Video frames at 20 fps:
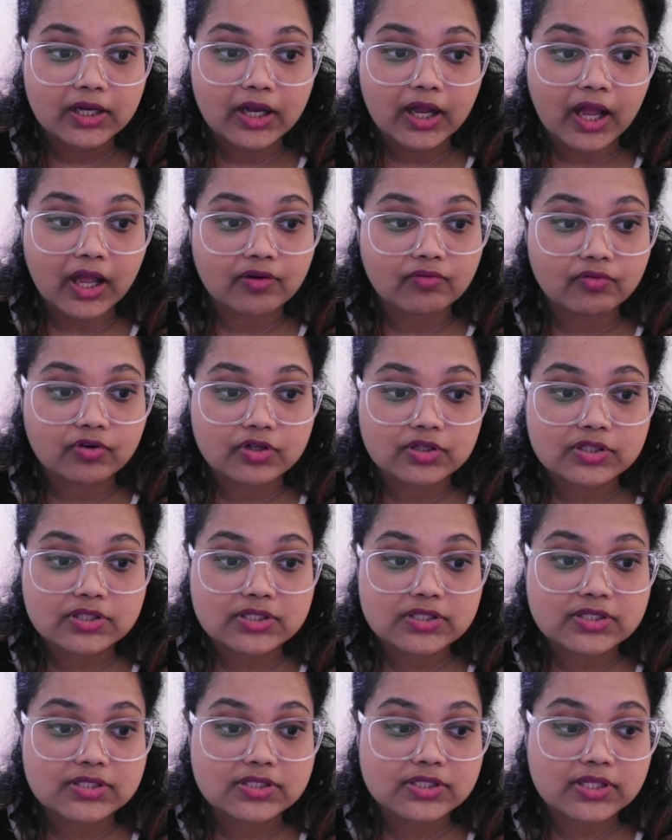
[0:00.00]
I would
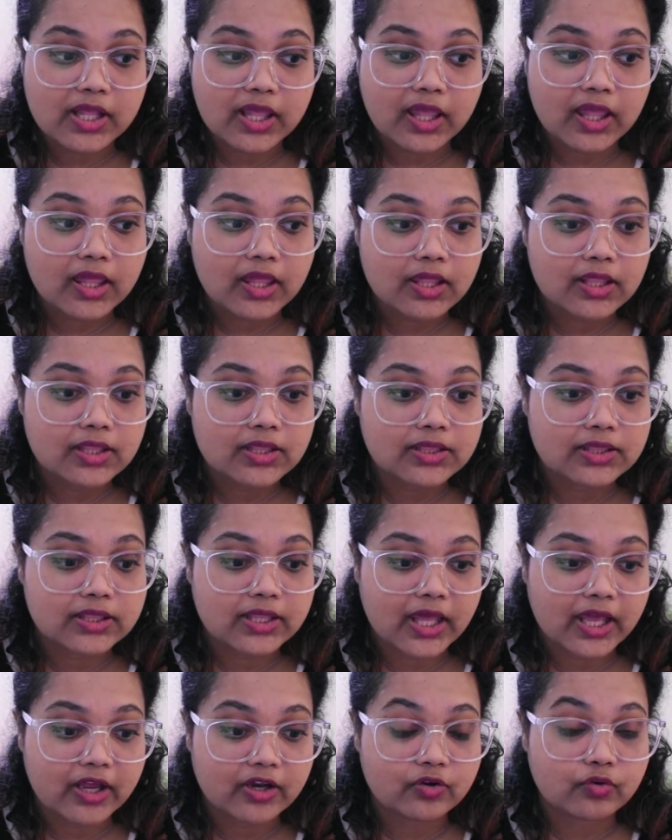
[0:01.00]
say
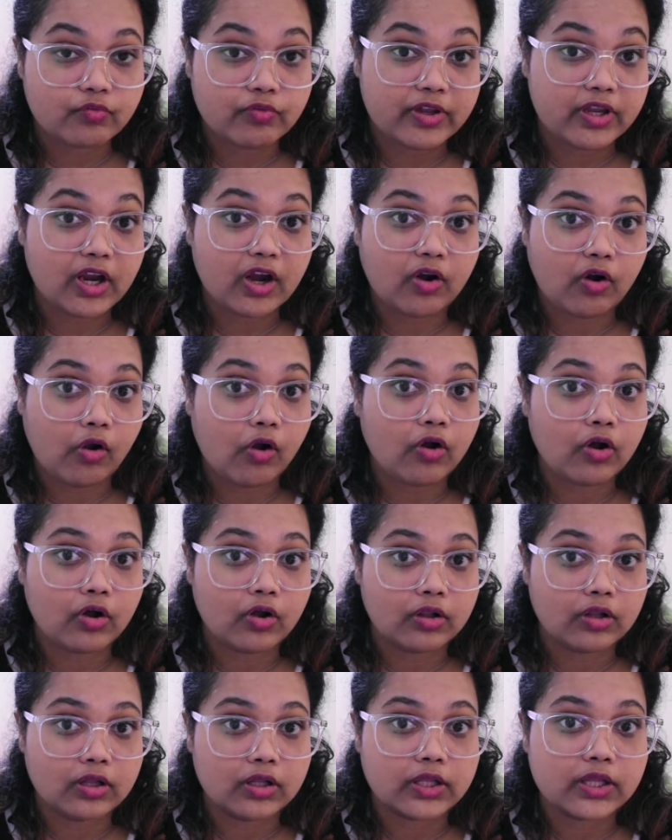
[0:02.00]
that we are
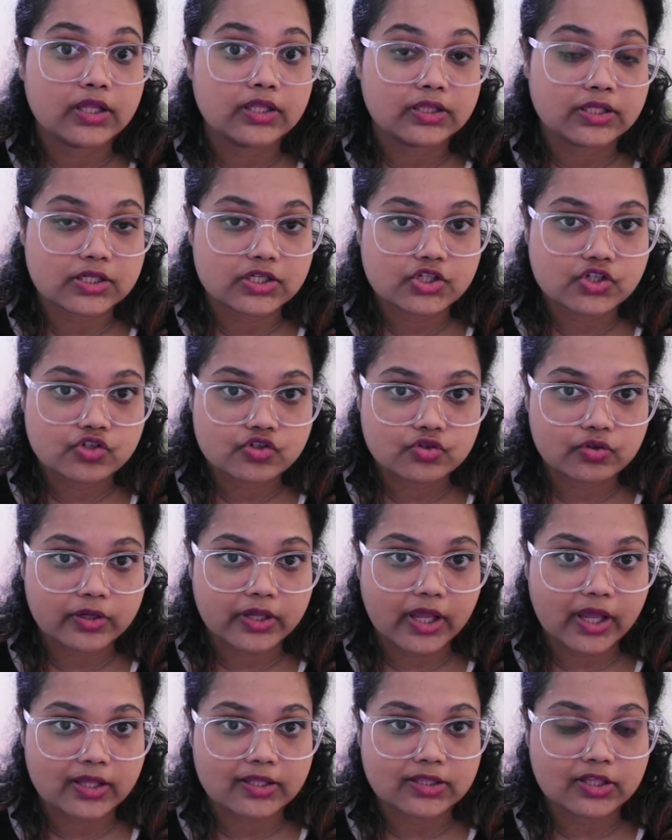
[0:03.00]
all in this
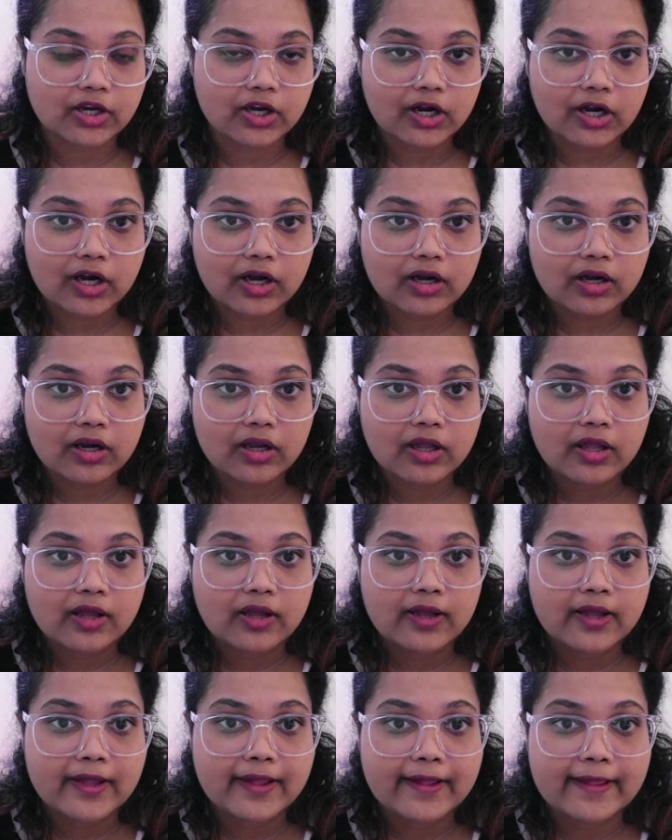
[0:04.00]
together
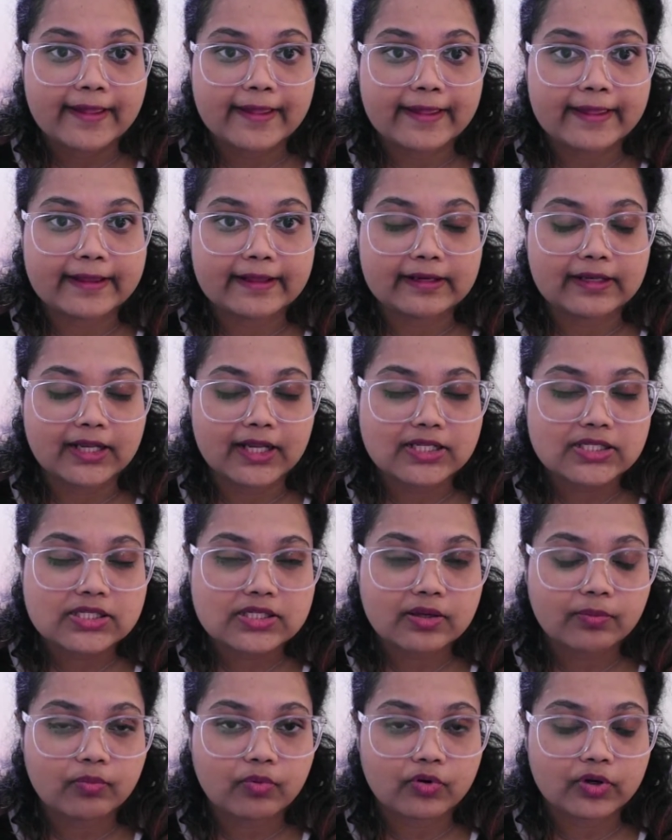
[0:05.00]
and let's
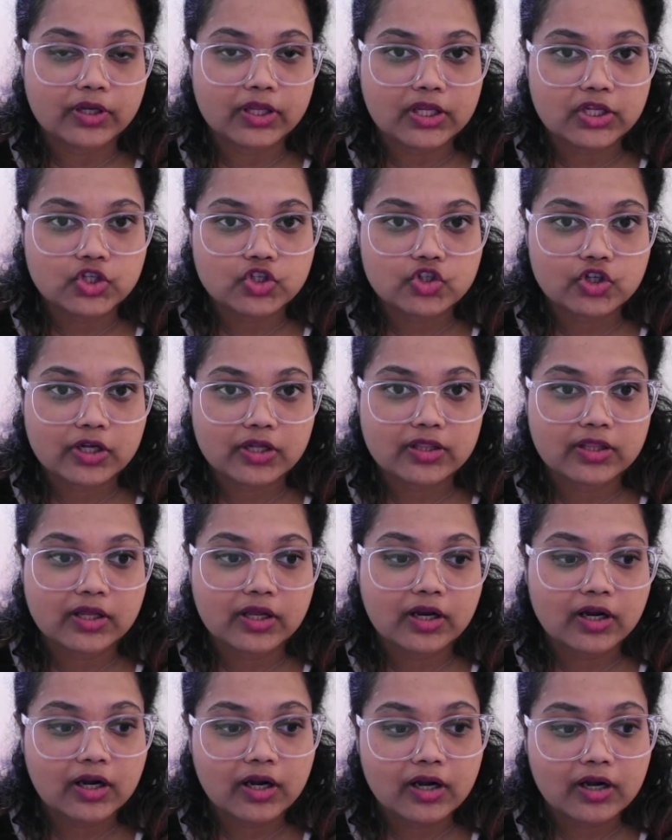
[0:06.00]
support each
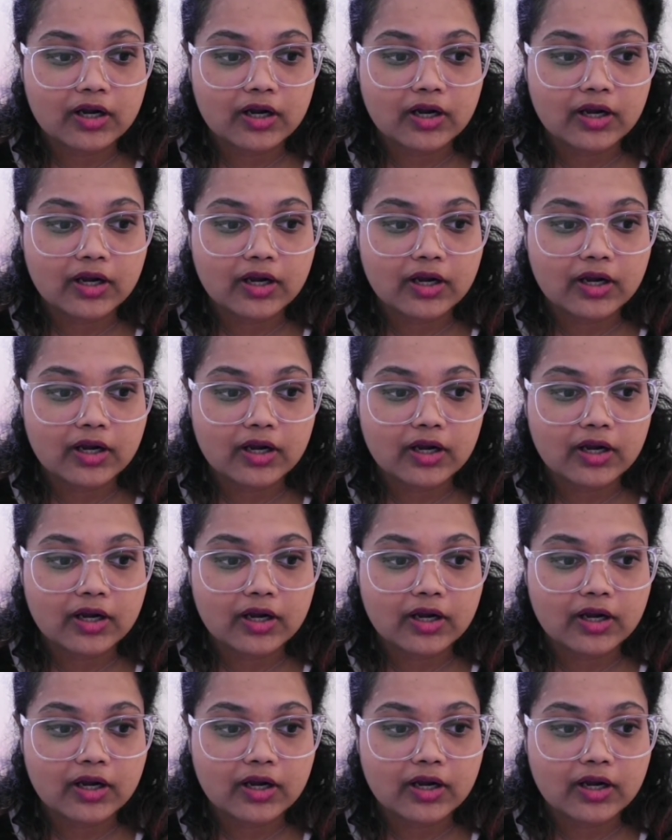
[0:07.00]
other.